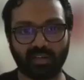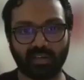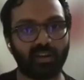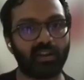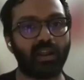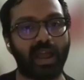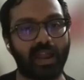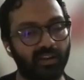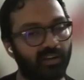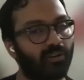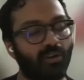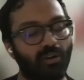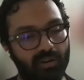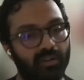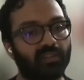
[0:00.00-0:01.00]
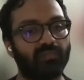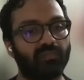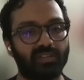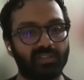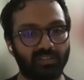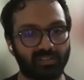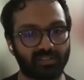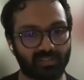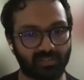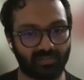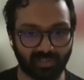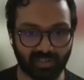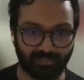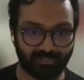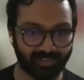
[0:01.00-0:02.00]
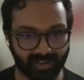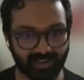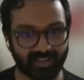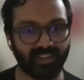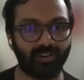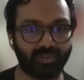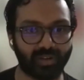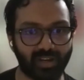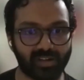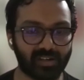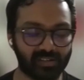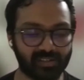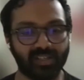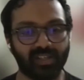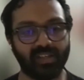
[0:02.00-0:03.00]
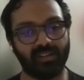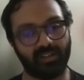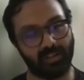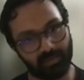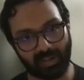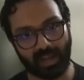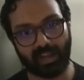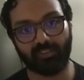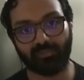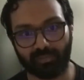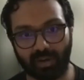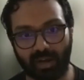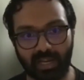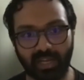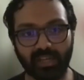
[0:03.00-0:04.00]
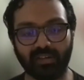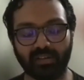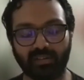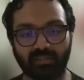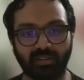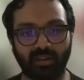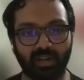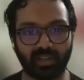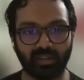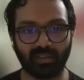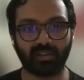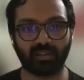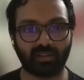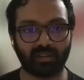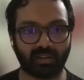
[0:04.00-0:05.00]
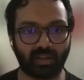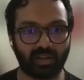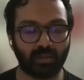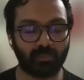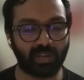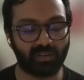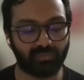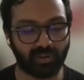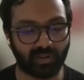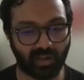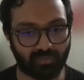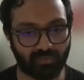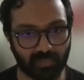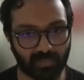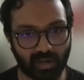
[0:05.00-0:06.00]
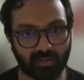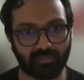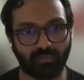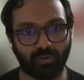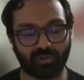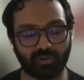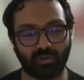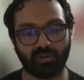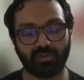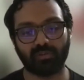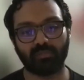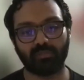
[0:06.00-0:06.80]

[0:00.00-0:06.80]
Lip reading: are still hand drawn, which is definitely outdated. I mean, I kind of benefited from that for sure,